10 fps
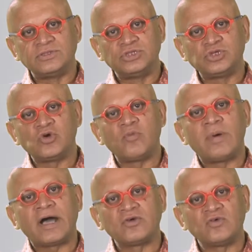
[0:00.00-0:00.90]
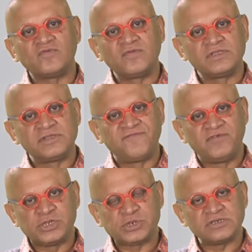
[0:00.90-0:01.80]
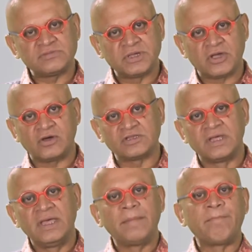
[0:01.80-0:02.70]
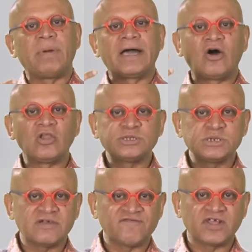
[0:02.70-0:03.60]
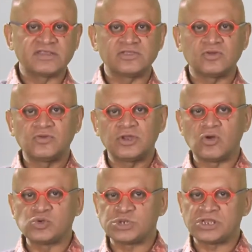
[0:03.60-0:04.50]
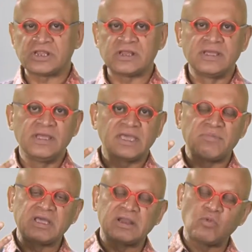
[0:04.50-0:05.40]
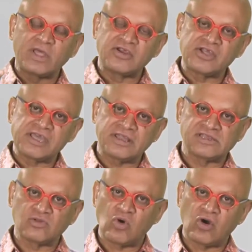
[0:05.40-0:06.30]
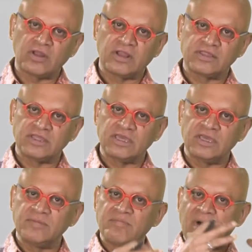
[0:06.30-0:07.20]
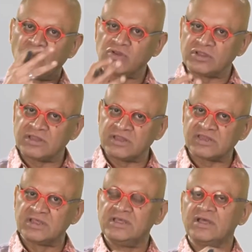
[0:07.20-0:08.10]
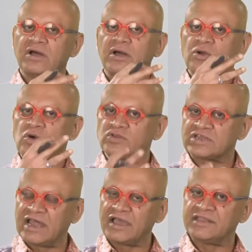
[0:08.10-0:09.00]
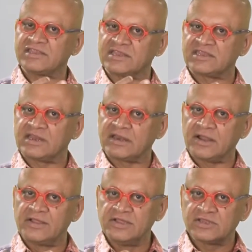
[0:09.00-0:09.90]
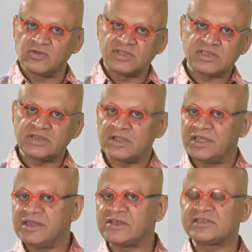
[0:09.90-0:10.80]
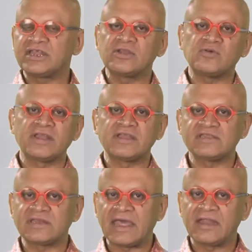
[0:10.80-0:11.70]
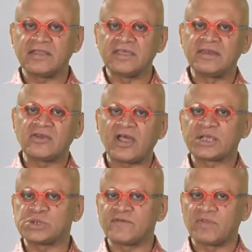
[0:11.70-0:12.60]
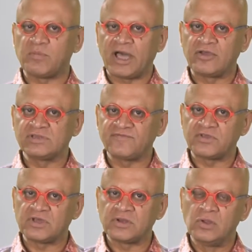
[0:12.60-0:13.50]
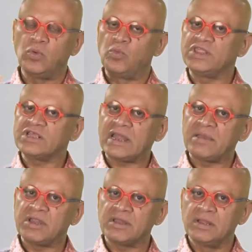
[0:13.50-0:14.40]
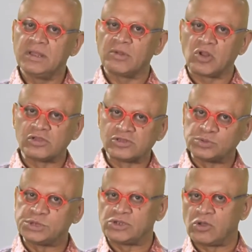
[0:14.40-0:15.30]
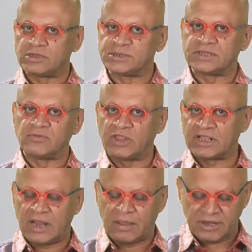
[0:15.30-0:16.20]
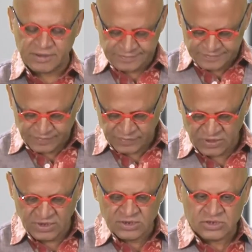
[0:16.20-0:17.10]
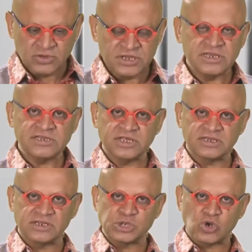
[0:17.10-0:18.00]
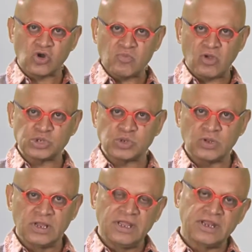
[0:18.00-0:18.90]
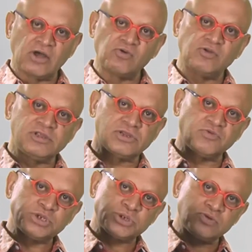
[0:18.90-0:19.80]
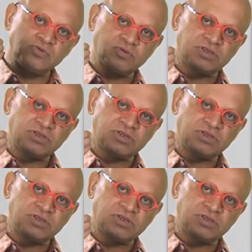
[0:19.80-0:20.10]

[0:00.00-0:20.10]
geo bio features, because biology affects through erosion, chemical weathering, and so on, the mountains, coastlines, etc. So it's interesting to understand the interaction of the biosphere with climate, but also geology with climate. So this is just a short module. Now we will switch to